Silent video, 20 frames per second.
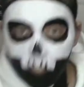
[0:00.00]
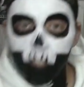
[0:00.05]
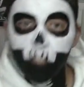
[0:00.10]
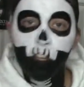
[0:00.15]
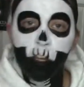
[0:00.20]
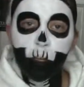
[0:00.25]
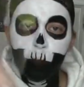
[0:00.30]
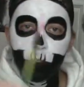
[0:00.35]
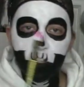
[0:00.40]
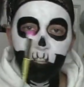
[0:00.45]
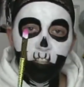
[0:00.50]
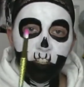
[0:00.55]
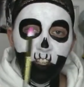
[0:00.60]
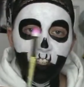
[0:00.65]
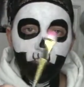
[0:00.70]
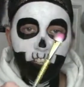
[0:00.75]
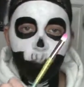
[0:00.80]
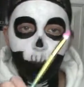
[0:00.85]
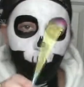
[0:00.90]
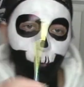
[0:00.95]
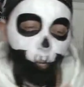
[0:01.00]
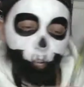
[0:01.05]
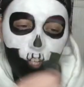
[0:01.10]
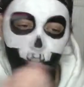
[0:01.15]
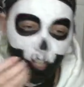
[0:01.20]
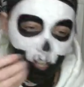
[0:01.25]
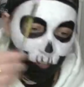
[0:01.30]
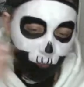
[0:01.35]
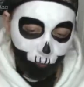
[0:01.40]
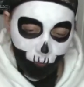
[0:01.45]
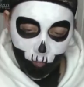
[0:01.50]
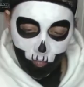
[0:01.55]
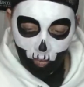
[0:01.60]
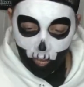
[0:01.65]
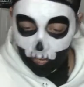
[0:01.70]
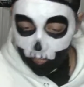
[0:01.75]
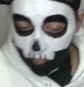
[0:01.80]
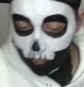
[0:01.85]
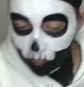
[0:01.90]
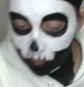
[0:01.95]
I'm just going to take this brush, and
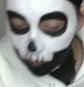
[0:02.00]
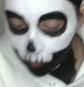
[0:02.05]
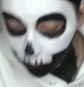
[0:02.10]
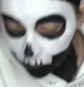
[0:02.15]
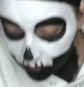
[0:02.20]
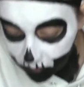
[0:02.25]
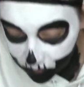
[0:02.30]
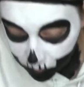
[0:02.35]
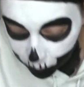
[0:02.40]
actually no, that's the